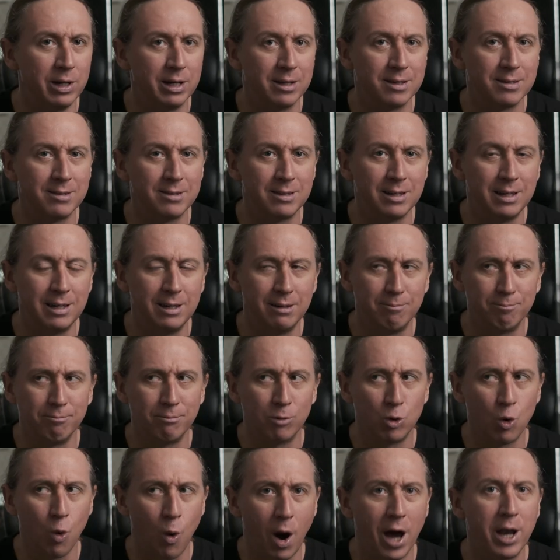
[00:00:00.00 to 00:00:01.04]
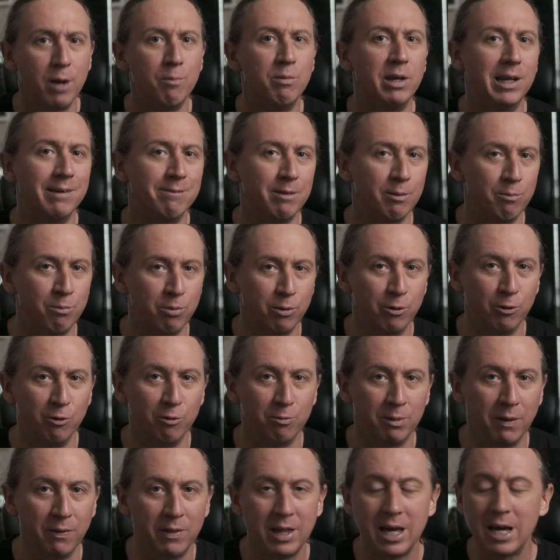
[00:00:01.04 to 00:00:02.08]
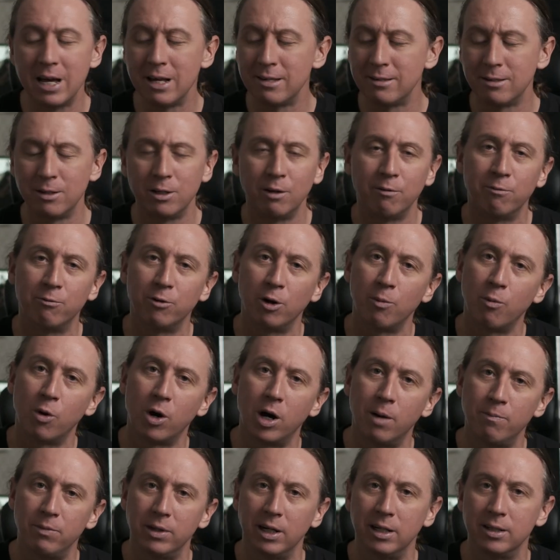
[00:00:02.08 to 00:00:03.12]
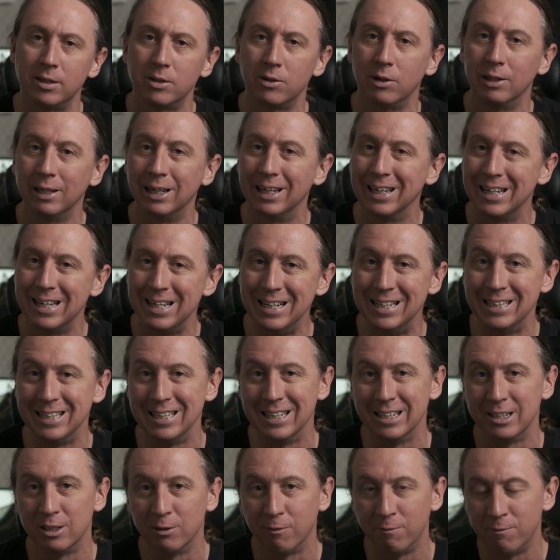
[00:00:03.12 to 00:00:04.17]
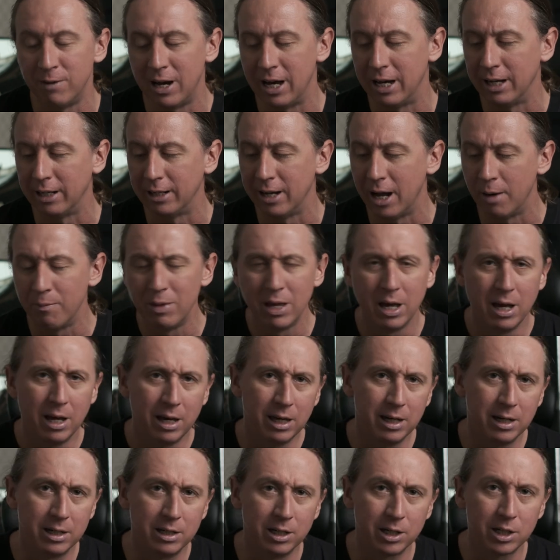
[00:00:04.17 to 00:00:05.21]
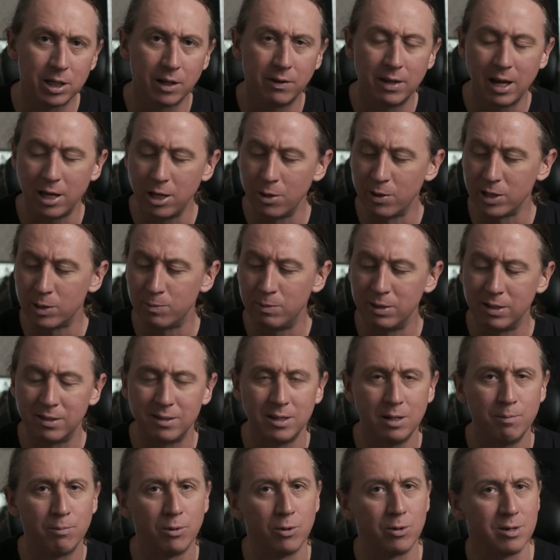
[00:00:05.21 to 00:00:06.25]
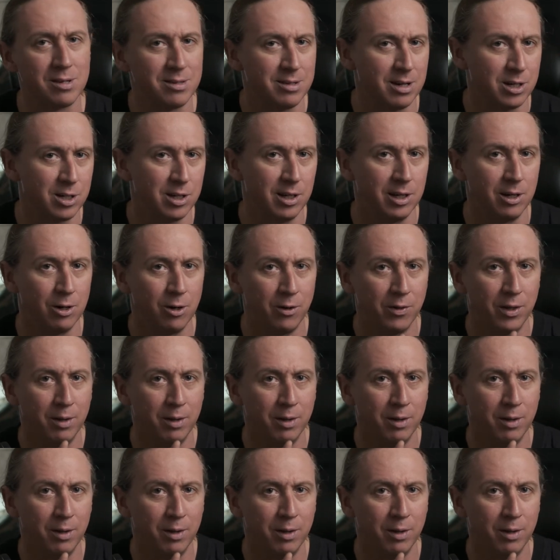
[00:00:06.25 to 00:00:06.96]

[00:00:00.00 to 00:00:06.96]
can see quite a bit of improvement there so that firmware updates are a little easier to find. Now, in addition, that USB-C port is actually on